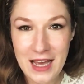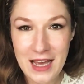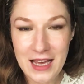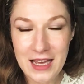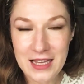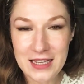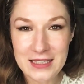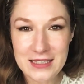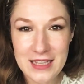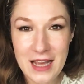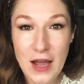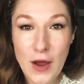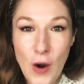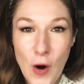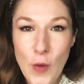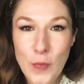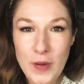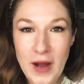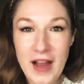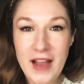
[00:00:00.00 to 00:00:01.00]
and i
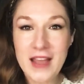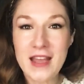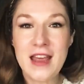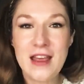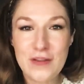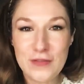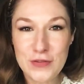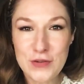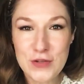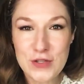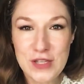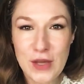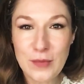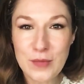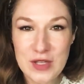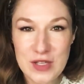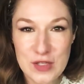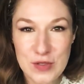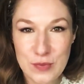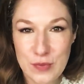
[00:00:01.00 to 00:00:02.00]
hope i gave you
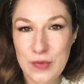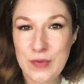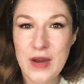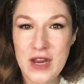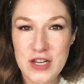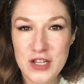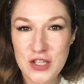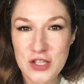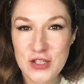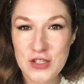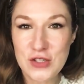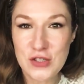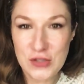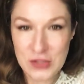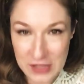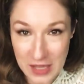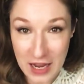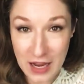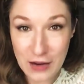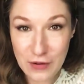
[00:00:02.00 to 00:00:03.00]
some inspiration
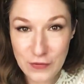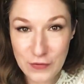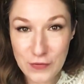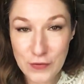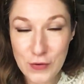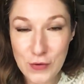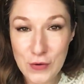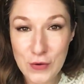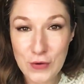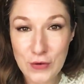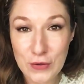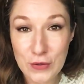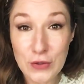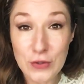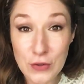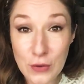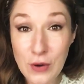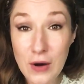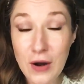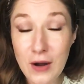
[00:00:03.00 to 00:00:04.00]
today for
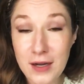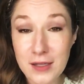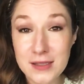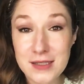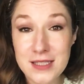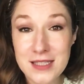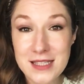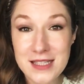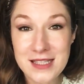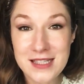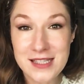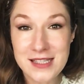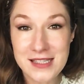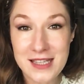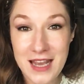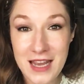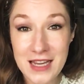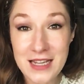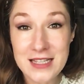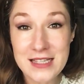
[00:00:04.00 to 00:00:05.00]
your artists
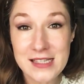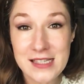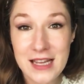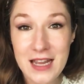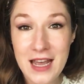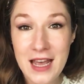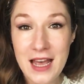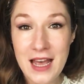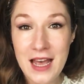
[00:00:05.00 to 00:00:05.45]
dates